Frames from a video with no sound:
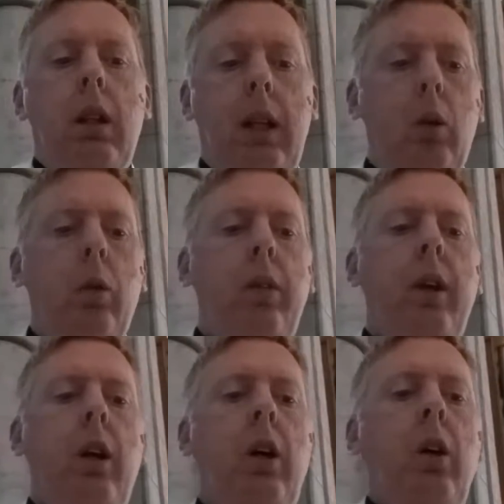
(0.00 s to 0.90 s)
And
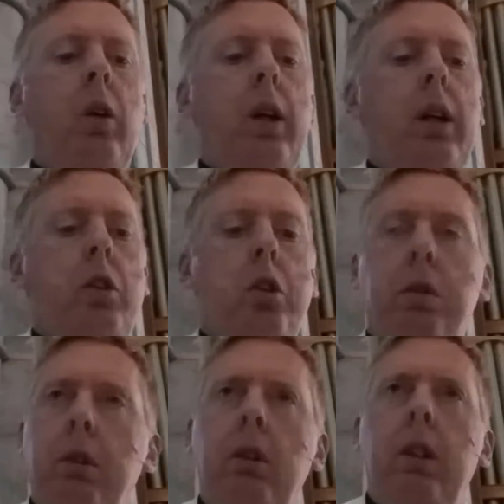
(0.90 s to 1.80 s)
although it
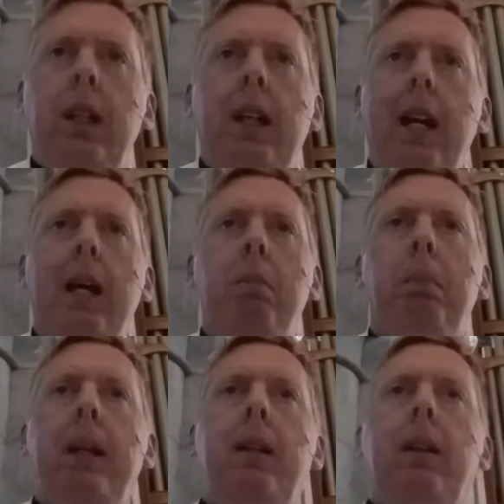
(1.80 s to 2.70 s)
truly can
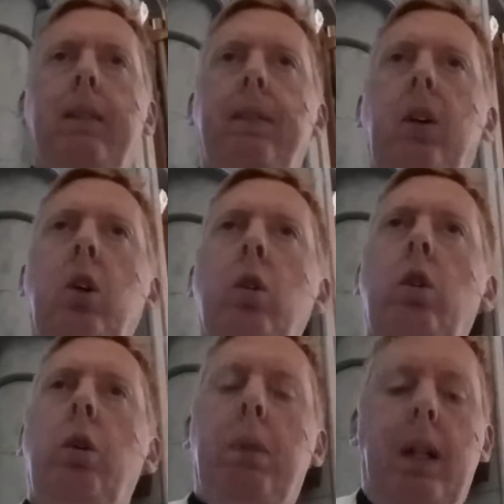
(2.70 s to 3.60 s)
be
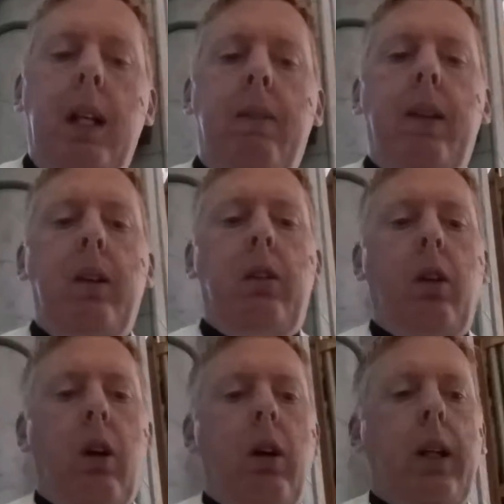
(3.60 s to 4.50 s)
difficult to believe in this
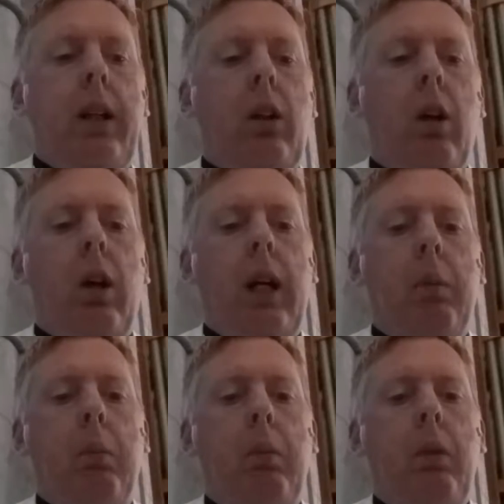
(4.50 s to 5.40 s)
God at
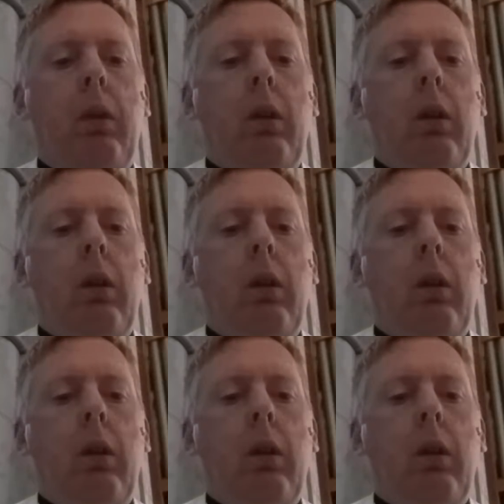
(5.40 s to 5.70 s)
times,